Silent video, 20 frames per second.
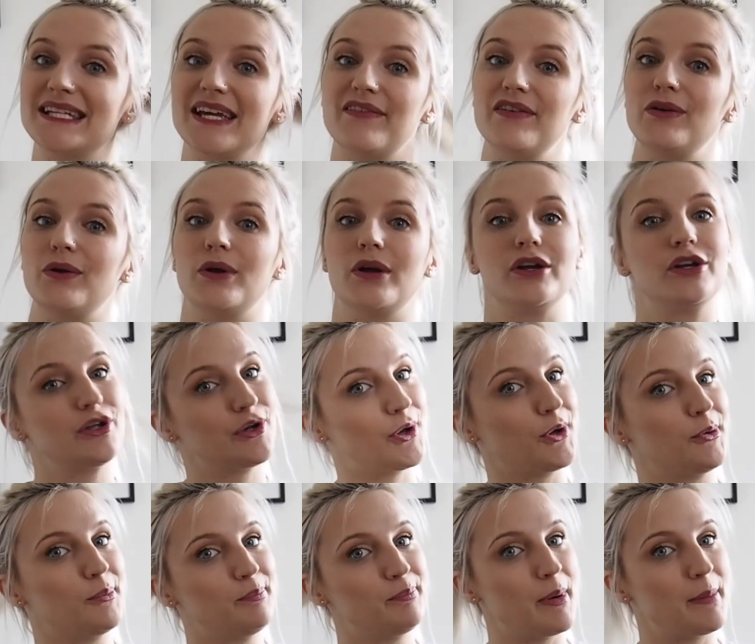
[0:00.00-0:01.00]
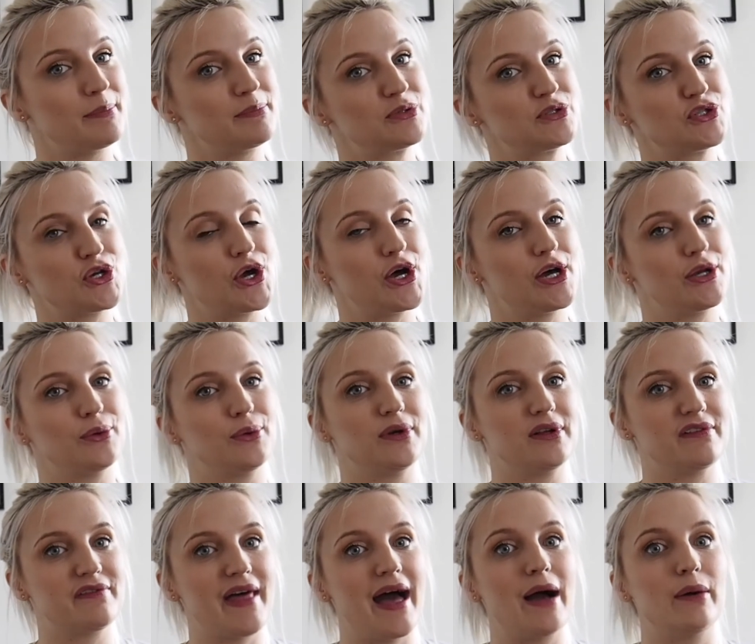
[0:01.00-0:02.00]
giving you a good old bump shot and all
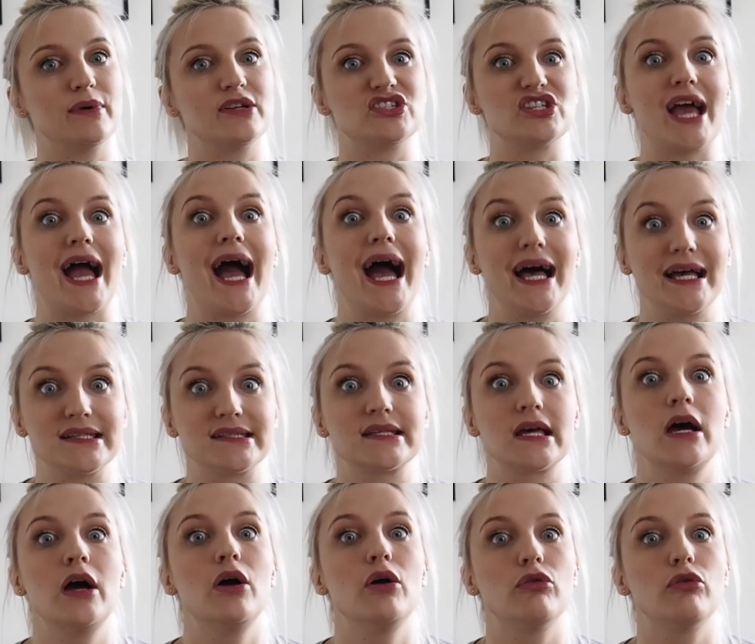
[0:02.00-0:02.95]
of that, which it has